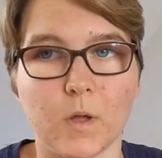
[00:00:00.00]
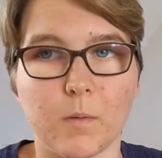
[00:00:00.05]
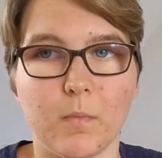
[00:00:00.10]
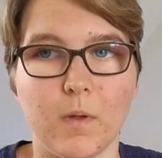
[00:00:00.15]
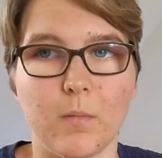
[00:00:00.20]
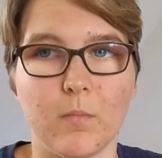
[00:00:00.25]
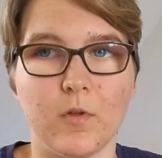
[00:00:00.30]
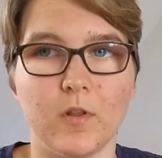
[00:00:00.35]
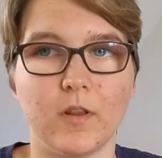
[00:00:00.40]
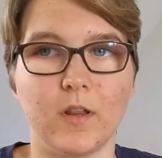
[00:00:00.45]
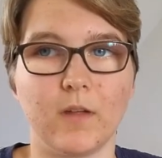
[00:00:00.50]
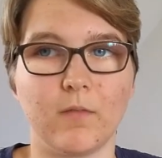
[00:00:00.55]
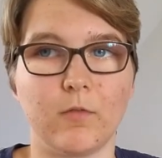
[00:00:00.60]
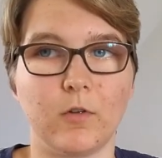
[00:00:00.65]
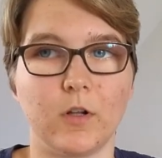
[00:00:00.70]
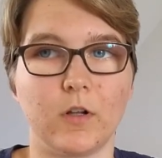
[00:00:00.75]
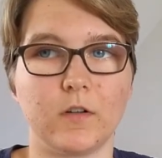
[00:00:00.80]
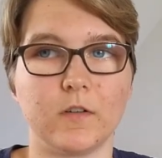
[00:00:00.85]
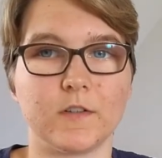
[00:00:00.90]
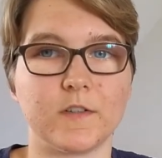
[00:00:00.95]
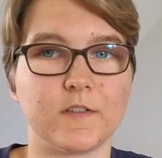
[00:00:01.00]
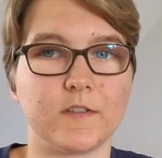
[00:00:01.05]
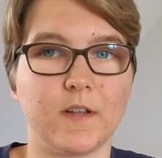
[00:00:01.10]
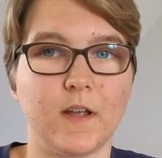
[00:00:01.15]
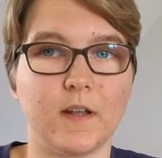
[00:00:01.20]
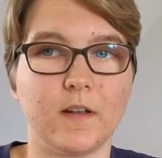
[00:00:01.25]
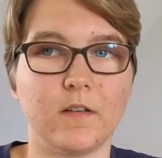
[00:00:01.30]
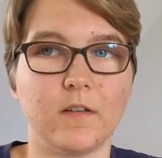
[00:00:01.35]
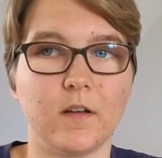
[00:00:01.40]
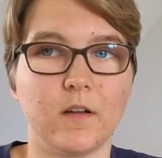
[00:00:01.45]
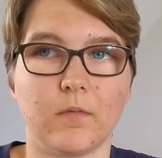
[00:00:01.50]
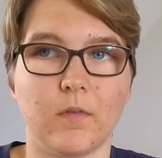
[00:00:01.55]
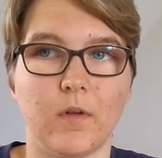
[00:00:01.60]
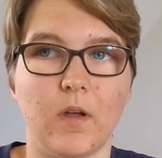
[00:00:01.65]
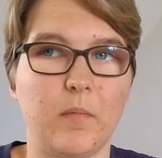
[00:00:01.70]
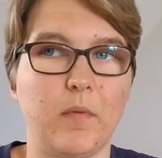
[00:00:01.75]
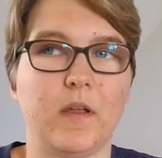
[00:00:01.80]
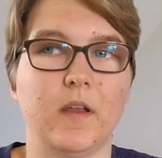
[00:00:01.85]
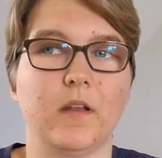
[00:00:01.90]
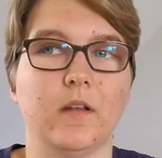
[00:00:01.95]
Maybe they will understand them.
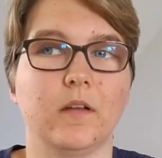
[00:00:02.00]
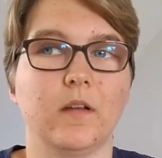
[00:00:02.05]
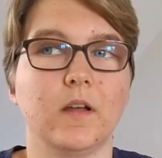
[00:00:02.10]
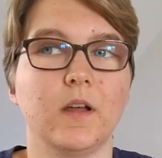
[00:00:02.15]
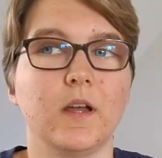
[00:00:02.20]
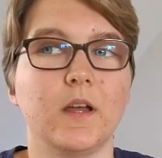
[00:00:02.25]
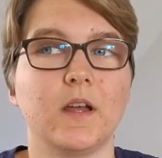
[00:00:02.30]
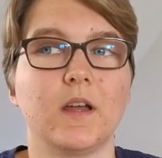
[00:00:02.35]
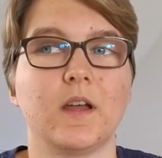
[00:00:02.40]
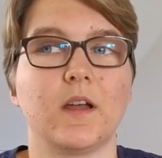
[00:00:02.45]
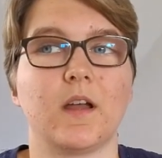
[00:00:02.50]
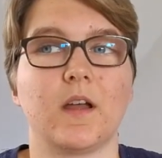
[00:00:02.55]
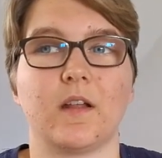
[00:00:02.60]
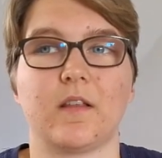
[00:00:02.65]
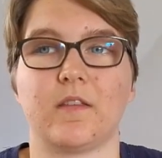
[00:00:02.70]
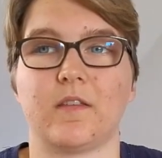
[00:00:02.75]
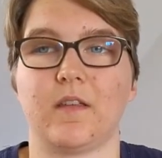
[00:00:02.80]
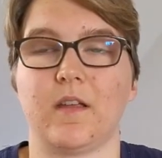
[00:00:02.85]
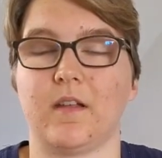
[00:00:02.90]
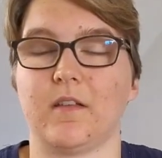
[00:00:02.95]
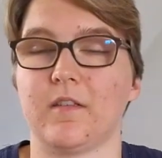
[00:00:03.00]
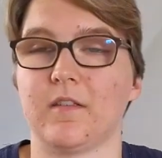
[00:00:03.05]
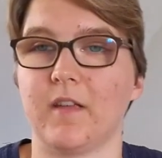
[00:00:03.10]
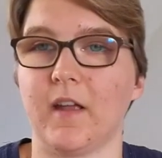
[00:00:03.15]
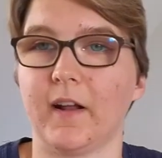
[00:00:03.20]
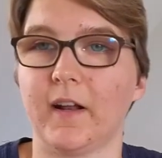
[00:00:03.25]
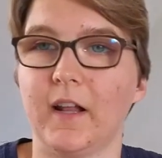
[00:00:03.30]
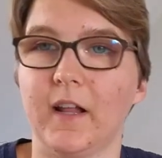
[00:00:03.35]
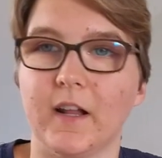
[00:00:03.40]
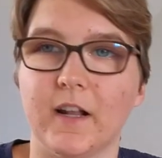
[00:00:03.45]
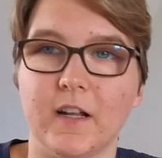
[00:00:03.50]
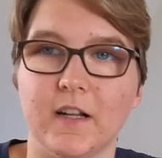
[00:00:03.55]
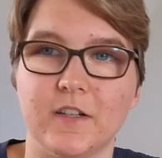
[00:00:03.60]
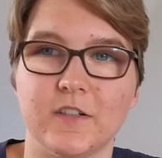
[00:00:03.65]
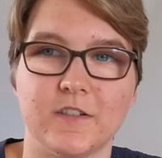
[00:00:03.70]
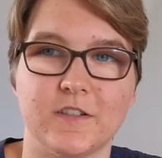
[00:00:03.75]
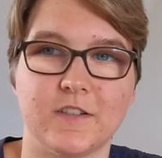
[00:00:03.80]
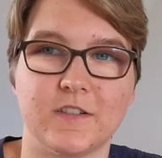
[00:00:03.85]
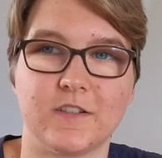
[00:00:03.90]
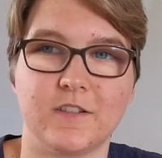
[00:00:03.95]
I mean, it's technically
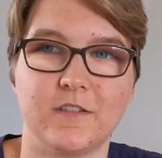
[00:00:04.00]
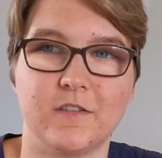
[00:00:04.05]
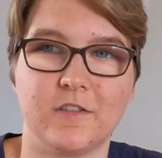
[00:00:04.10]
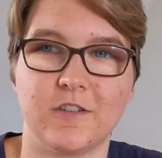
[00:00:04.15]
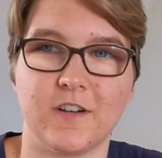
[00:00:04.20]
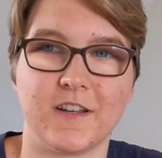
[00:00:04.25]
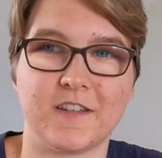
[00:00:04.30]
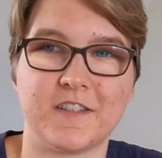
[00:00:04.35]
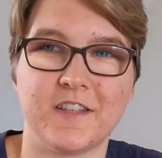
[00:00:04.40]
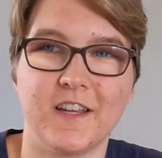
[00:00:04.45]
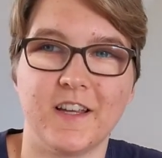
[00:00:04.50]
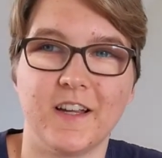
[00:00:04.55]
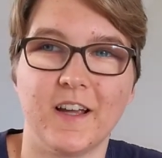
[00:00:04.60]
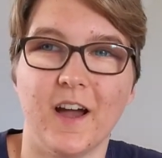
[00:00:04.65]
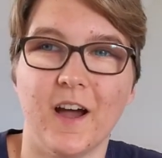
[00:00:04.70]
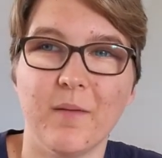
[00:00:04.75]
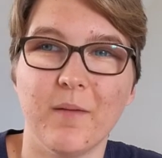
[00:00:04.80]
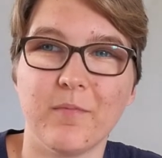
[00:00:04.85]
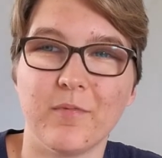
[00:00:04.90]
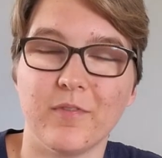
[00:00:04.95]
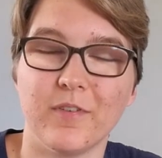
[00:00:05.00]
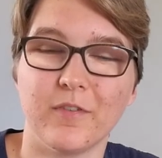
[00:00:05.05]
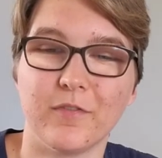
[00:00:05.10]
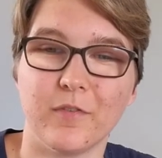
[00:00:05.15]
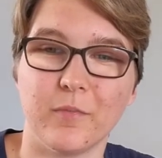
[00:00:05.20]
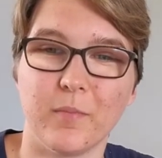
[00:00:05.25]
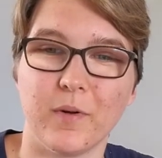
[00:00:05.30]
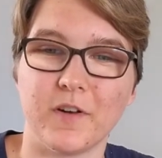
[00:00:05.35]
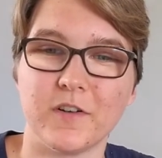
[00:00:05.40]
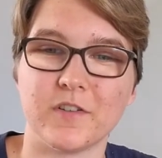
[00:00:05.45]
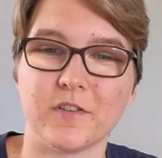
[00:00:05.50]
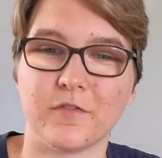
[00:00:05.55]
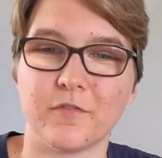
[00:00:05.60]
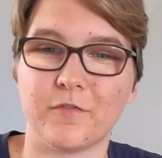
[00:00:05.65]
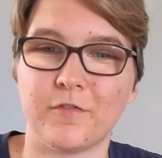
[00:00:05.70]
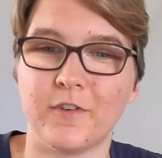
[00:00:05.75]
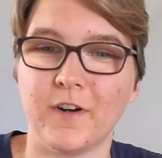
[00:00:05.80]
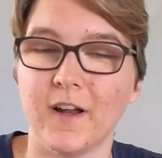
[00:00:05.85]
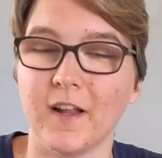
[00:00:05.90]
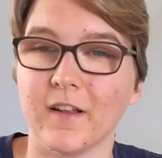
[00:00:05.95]
just dressing up with a bunch of
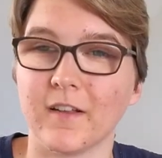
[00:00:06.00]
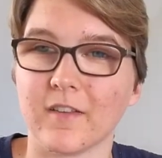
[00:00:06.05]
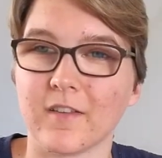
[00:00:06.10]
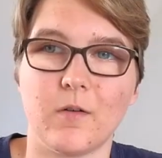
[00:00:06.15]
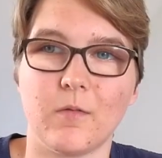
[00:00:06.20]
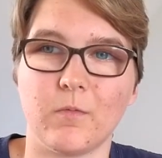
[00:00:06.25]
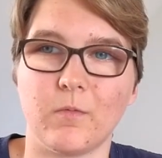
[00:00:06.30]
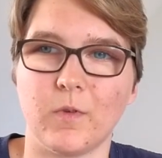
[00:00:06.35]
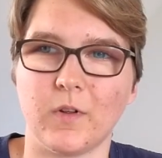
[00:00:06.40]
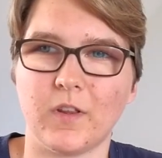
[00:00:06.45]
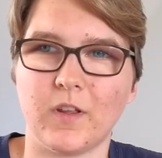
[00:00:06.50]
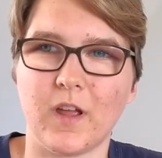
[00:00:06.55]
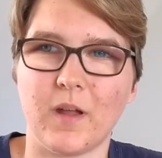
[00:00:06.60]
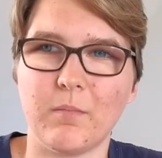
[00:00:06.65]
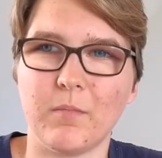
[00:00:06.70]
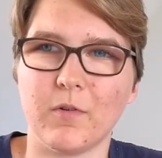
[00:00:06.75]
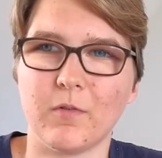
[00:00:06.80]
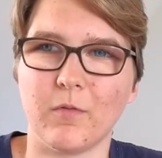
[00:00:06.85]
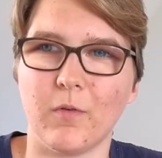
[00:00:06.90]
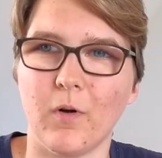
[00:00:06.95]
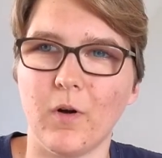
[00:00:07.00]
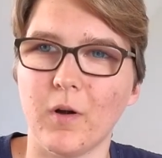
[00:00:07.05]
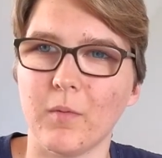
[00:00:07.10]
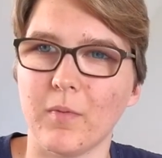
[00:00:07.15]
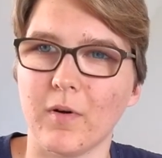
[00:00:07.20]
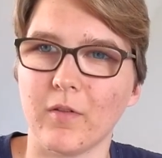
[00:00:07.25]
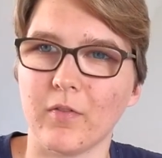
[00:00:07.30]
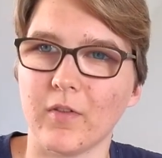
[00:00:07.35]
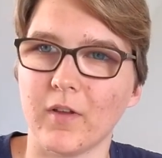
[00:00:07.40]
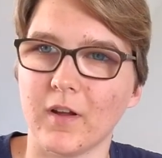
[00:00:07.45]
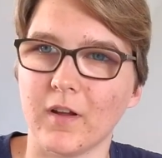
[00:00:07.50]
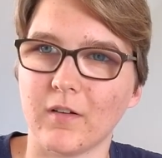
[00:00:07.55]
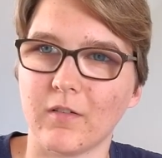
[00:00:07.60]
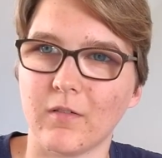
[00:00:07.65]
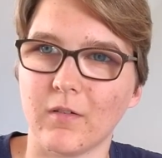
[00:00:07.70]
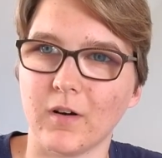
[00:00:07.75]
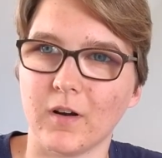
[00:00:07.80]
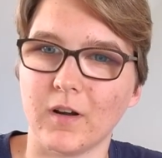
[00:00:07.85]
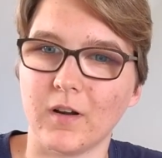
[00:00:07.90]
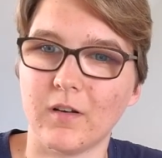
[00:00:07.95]
friends. What can be wrong about that,
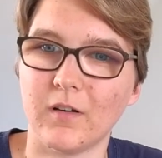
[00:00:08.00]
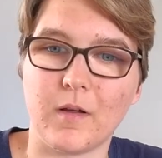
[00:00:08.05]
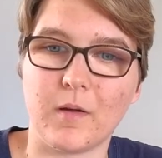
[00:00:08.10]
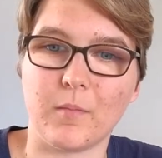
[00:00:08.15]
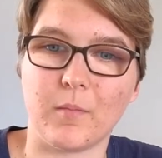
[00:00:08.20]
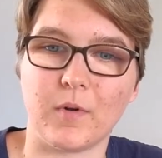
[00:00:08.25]
right?